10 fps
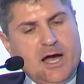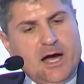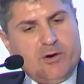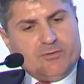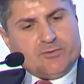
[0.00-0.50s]

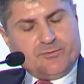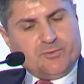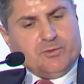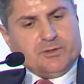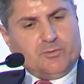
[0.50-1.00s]
However, if you
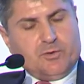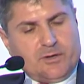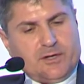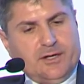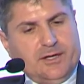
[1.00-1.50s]
want to
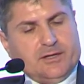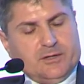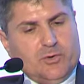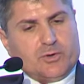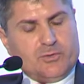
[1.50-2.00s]
work in
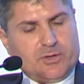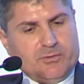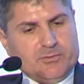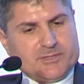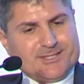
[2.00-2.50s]
local
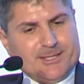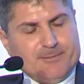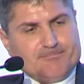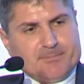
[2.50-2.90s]
currency,